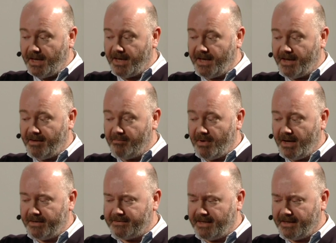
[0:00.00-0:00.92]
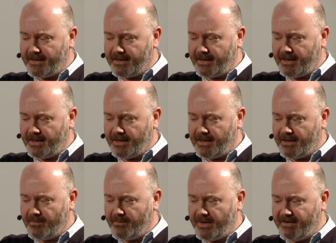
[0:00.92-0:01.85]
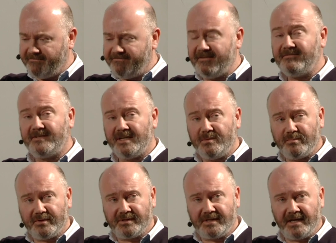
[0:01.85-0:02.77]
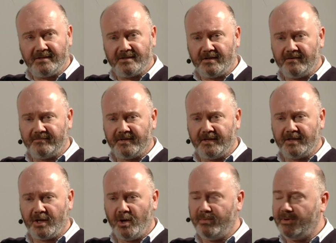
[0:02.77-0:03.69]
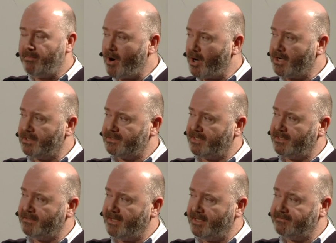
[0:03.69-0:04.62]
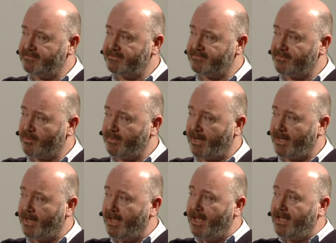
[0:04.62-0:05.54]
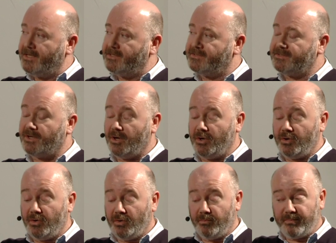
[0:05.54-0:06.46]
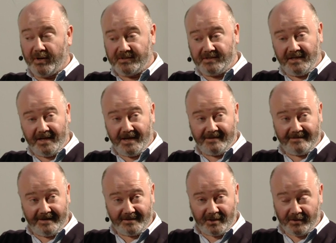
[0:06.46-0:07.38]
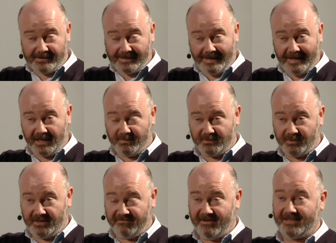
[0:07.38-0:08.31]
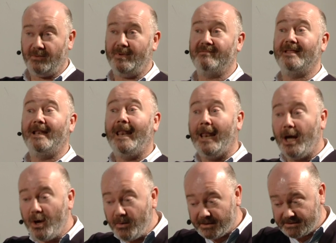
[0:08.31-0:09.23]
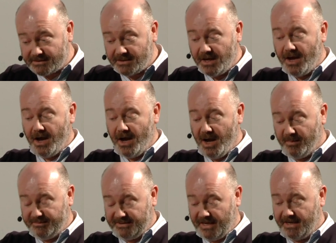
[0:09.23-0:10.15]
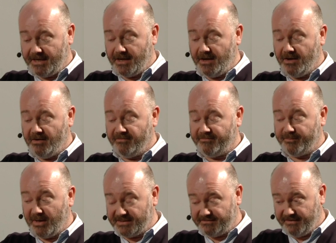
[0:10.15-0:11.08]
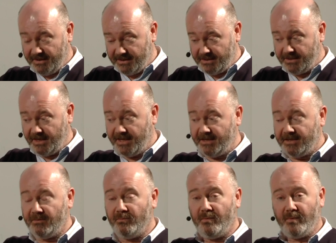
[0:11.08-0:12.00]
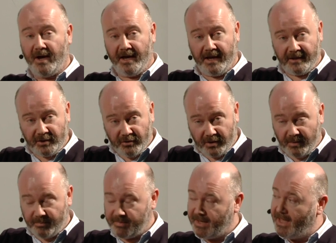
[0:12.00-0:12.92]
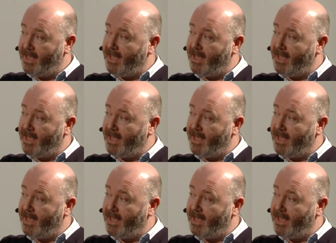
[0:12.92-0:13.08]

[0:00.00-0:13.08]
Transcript: Um, I think uh, we have 15% of the global market in infant formula. Really? So, personally, I think there is a link between the fact that we have the lowest uptake of breastfeeding yes. in uh, Europe.